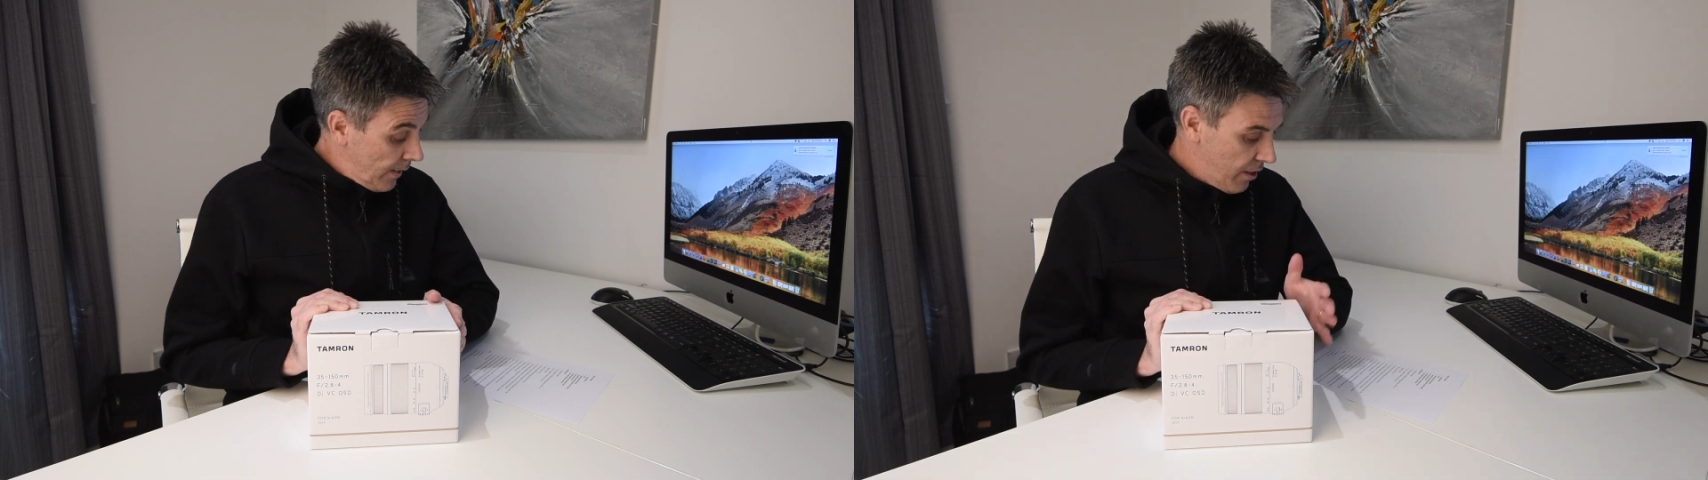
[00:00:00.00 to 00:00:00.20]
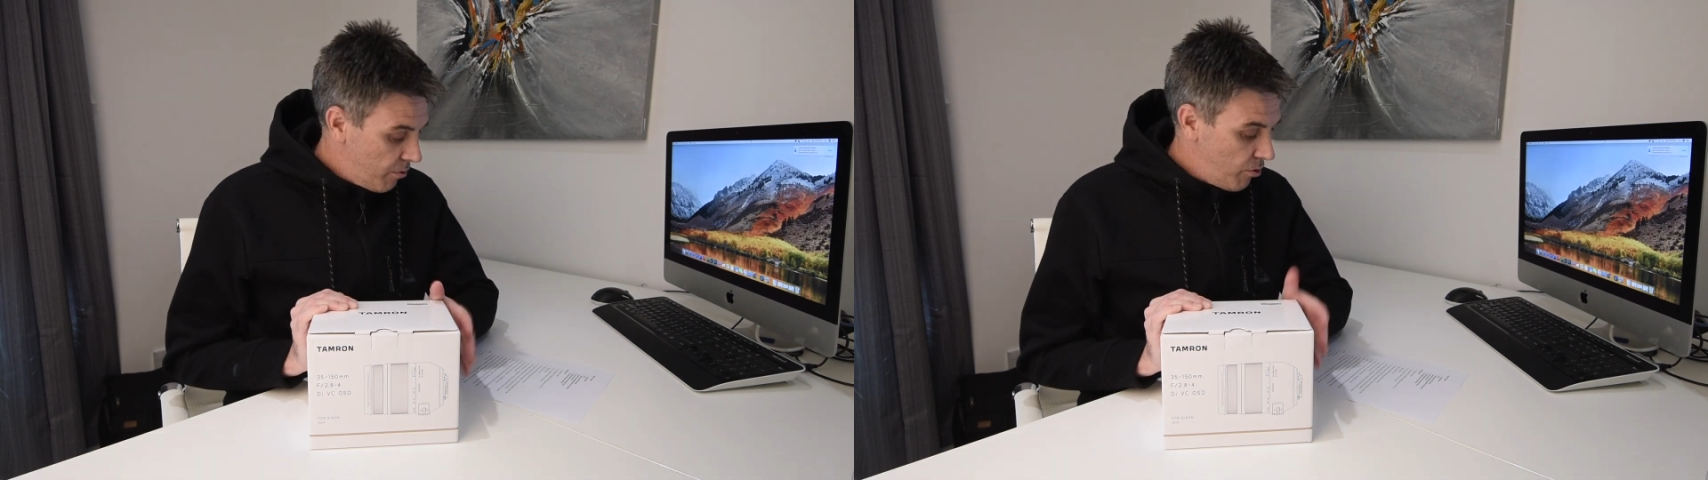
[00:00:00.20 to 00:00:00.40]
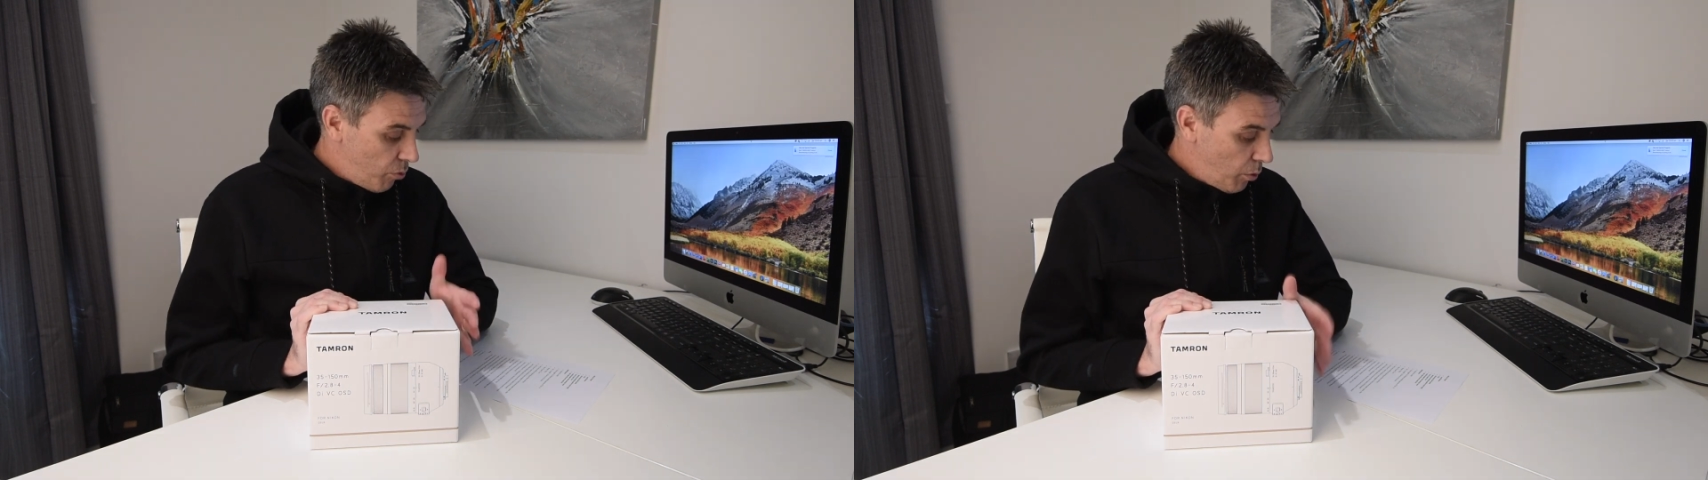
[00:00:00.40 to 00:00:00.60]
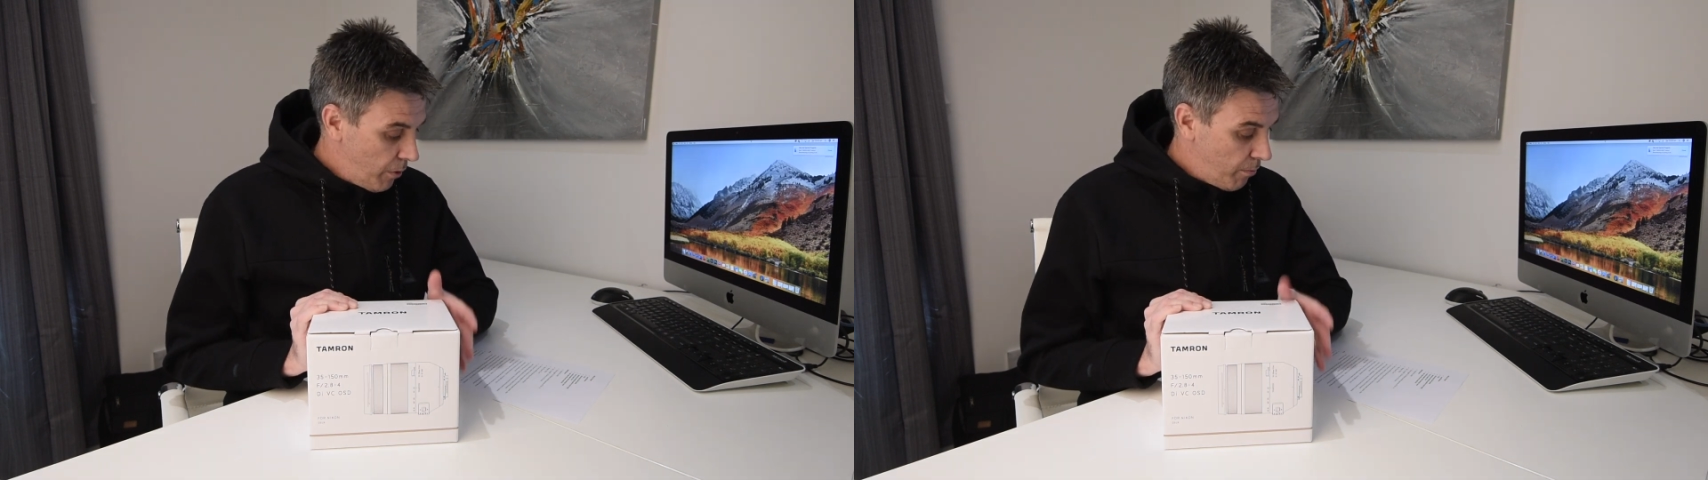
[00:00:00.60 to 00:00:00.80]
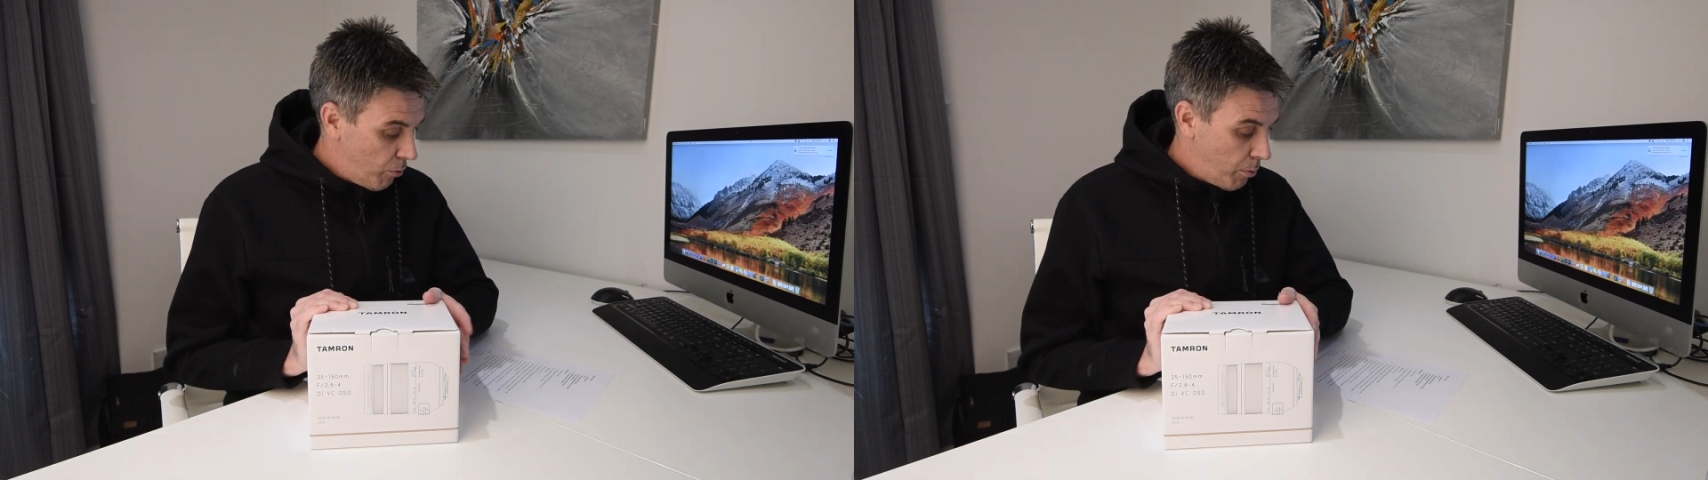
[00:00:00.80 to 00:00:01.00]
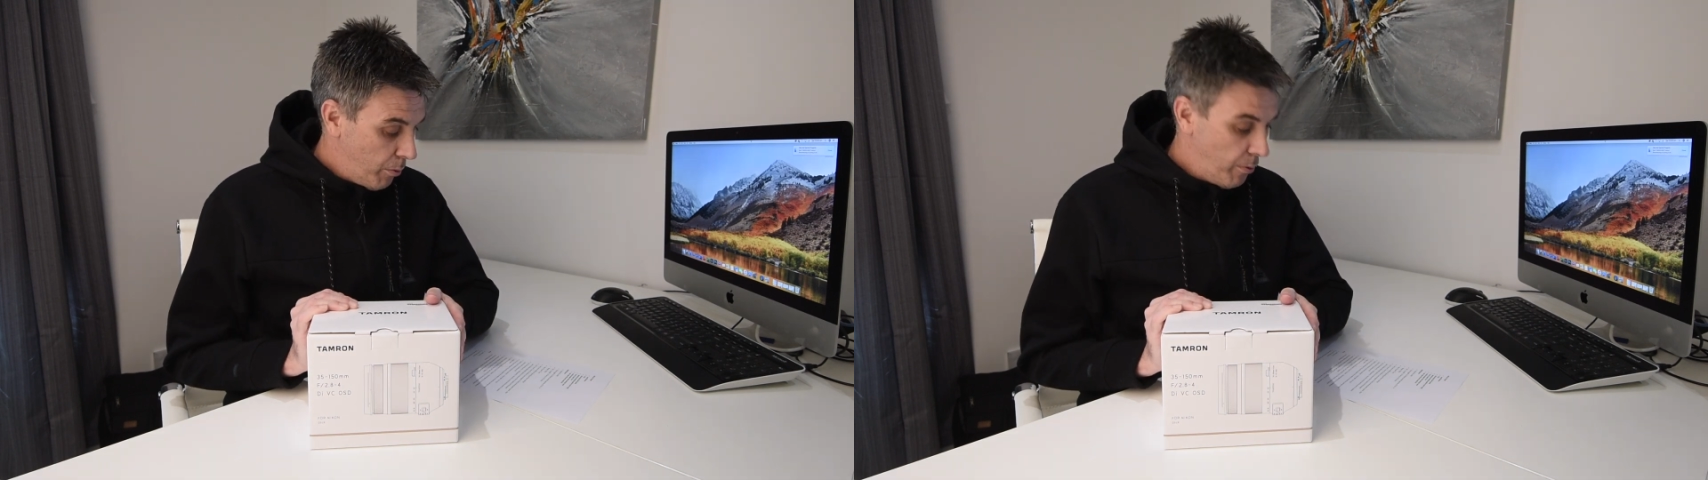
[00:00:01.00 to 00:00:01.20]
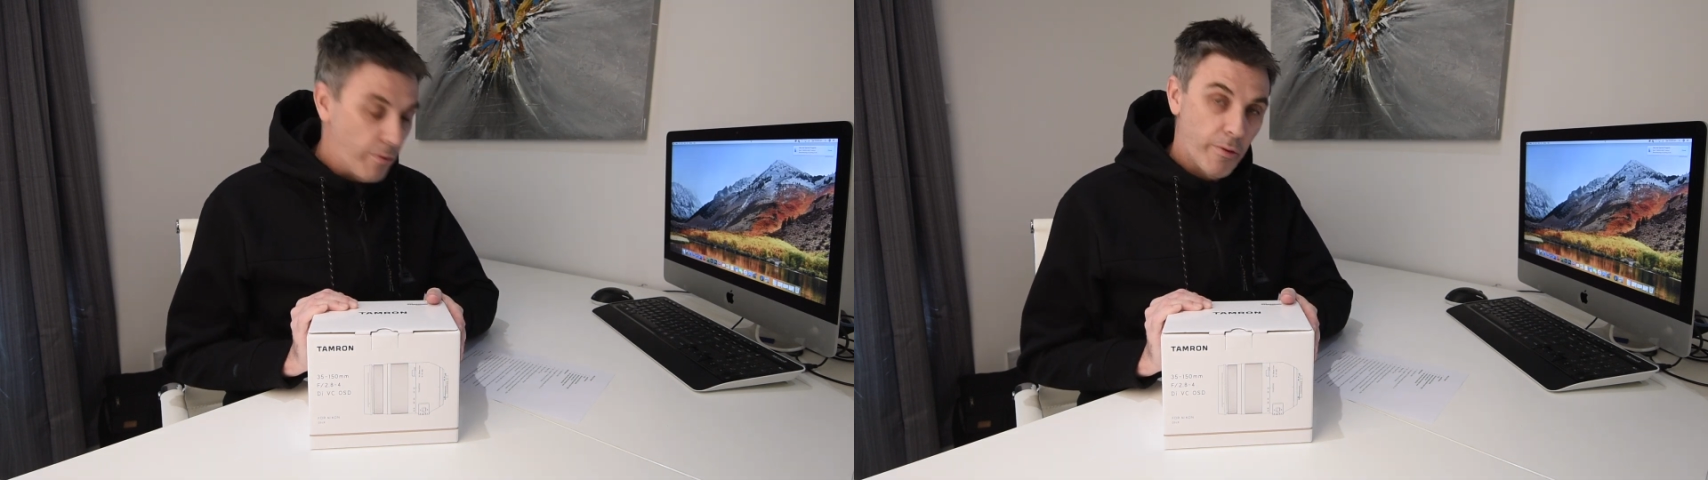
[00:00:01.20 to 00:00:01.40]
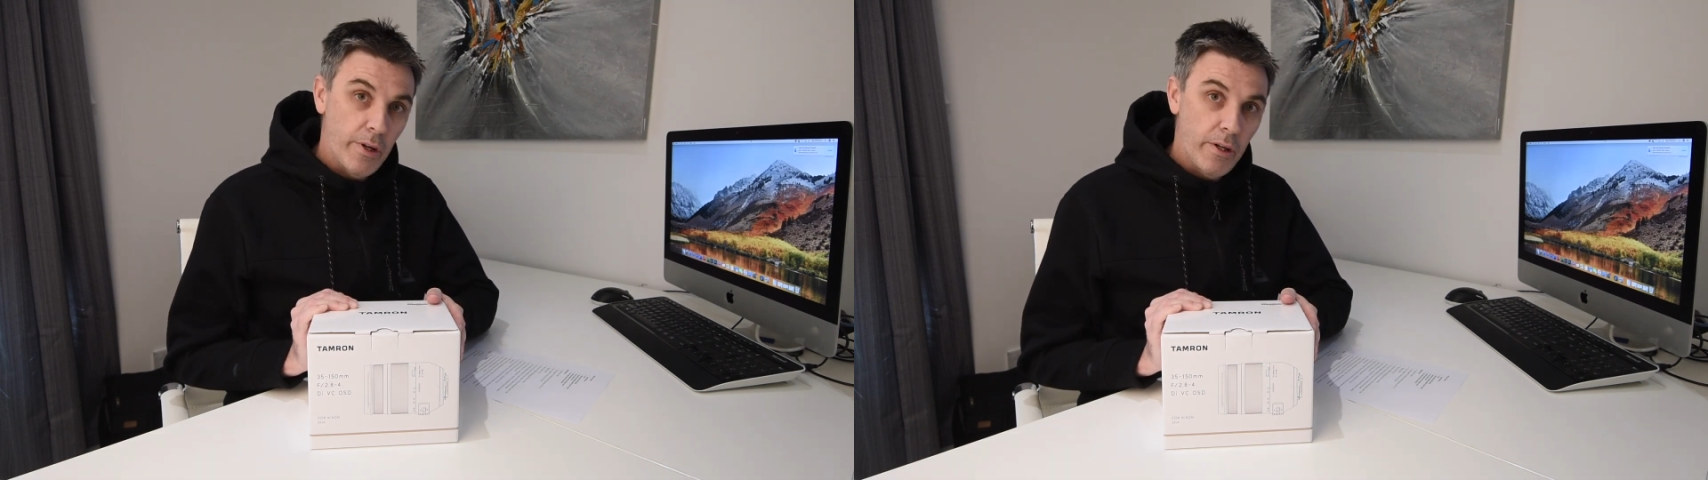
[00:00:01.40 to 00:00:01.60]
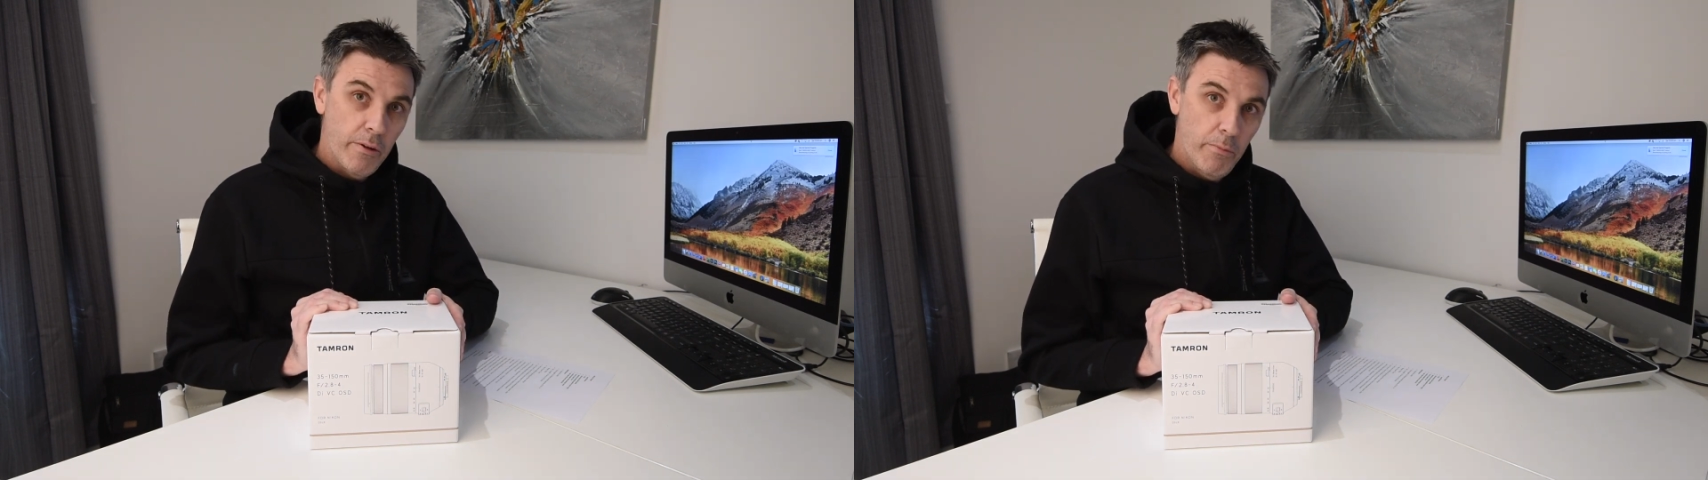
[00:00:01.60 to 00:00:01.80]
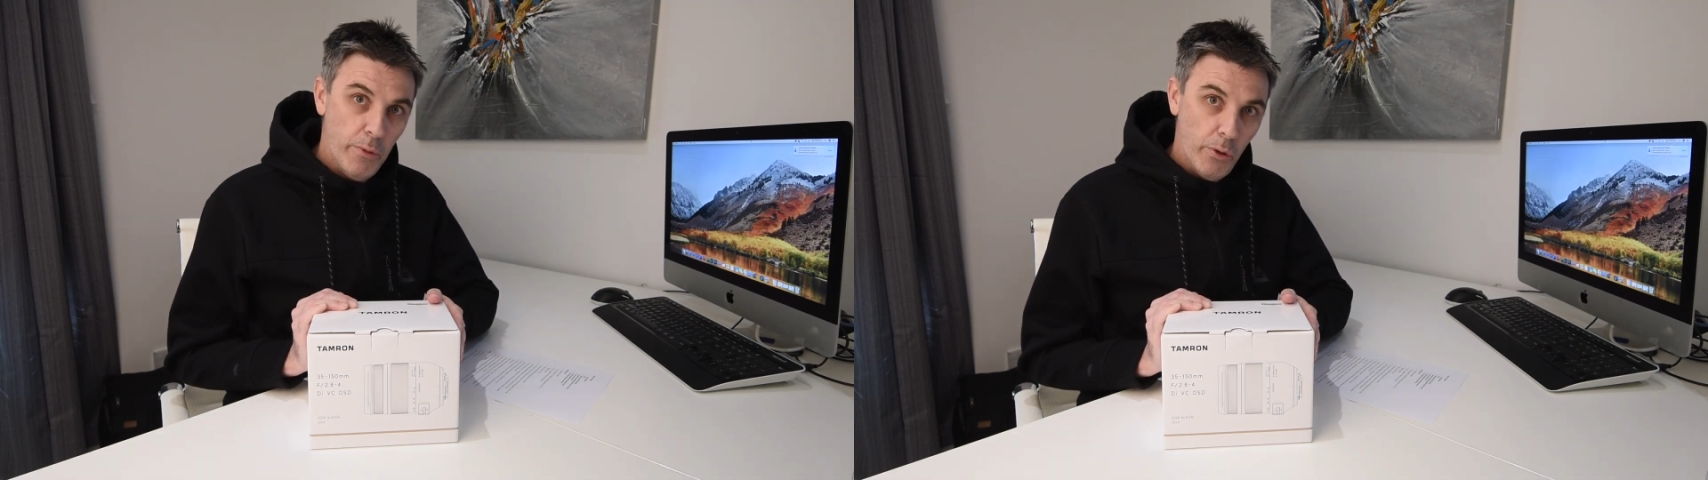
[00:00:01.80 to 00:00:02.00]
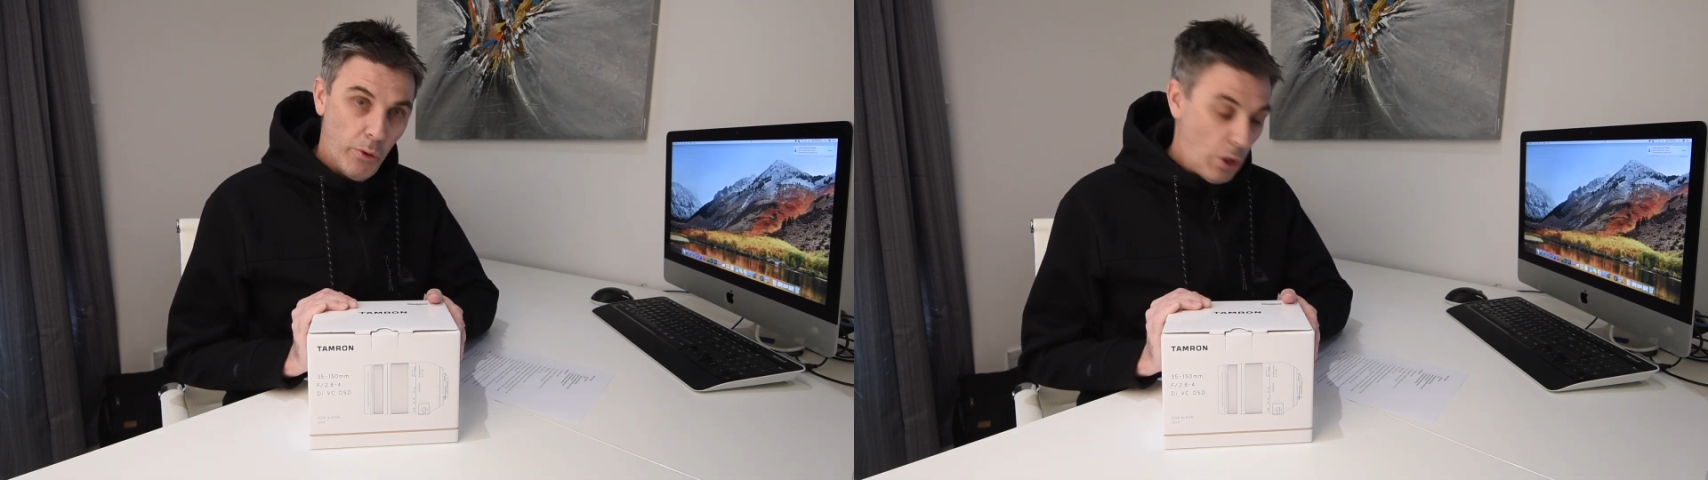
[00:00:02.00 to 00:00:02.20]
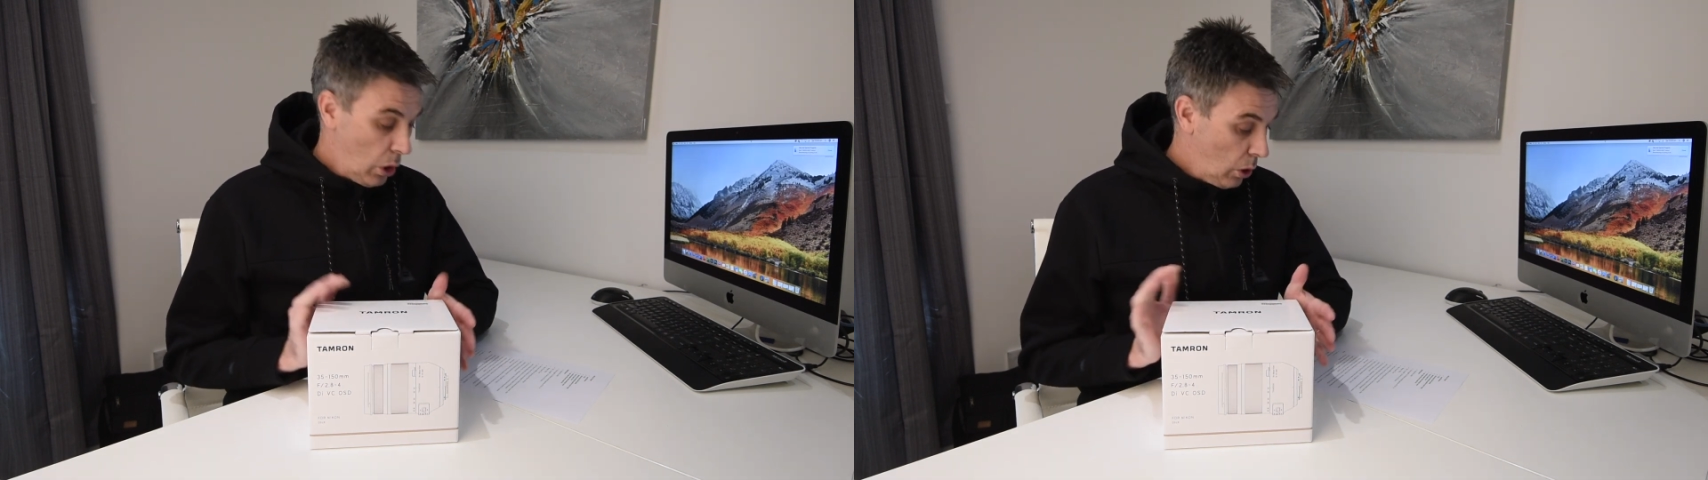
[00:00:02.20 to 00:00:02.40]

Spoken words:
124.3mm